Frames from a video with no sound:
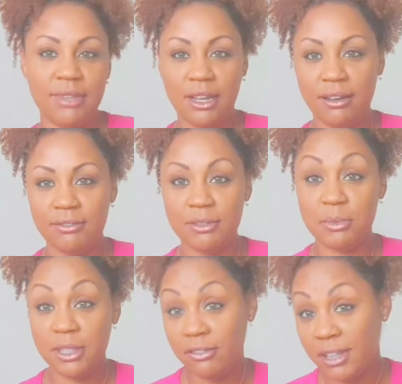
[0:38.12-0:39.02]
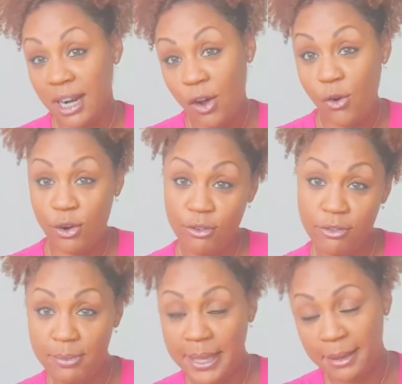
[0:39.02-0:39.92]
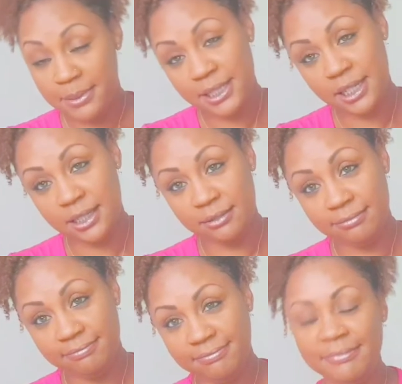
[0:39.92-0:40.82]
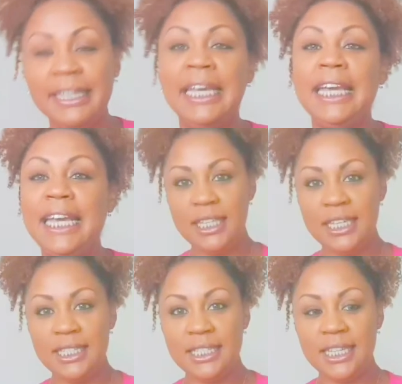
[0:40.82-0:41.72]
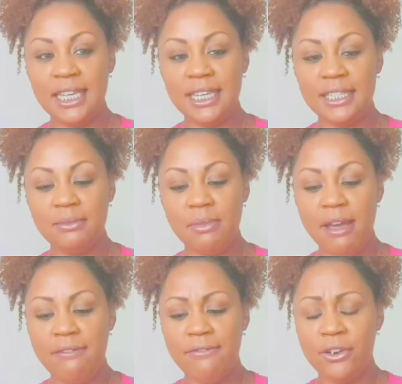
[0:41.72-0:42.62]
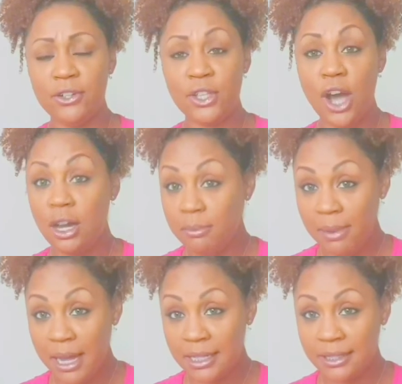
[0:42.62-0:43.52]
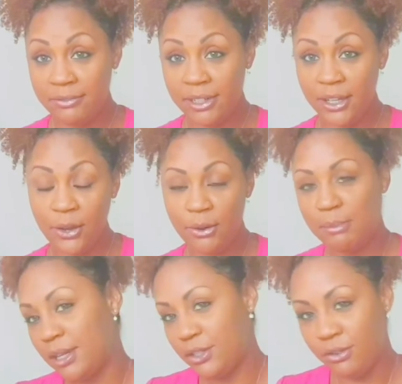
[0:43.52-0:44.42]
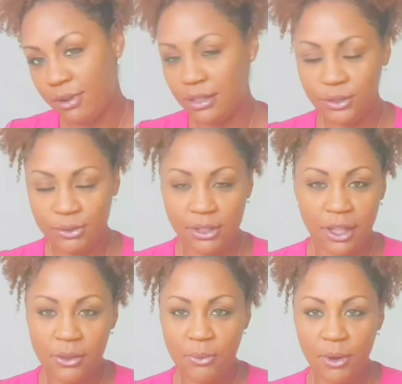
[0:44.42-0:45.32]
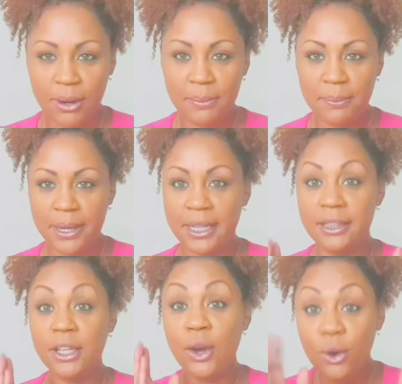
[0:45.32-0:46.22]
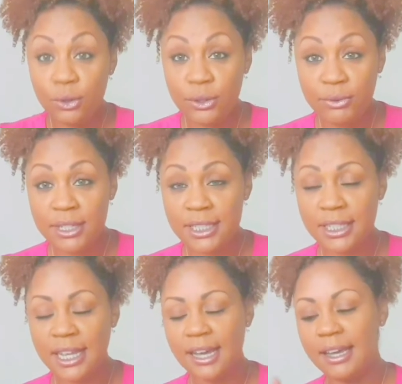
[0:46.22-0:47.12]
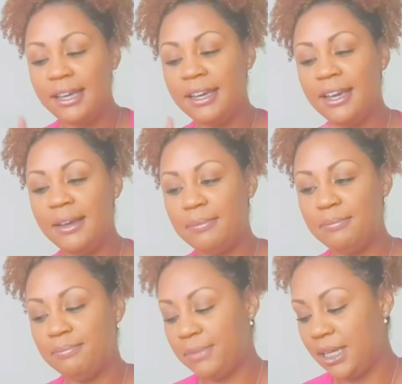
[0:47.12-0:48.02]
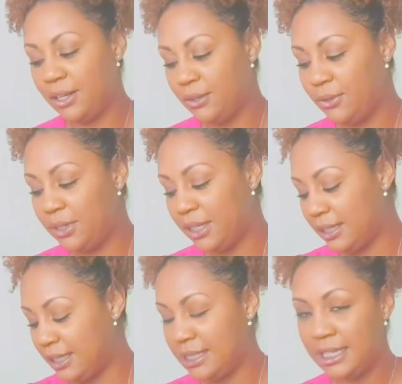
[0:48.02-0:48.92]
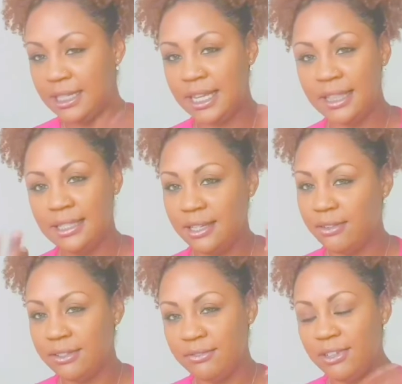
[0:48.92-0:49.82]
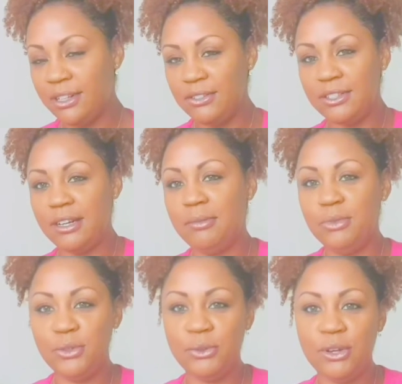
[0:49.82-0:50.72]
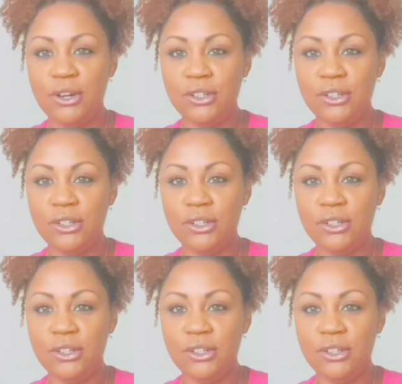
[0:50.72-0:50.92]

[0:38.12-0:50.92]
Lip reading: of some stuff that I ordered from Amazon. This is my first unboxing video. I'm not sure if I'll do another one, but the only reason I am including this in like the series of videos that I'm doing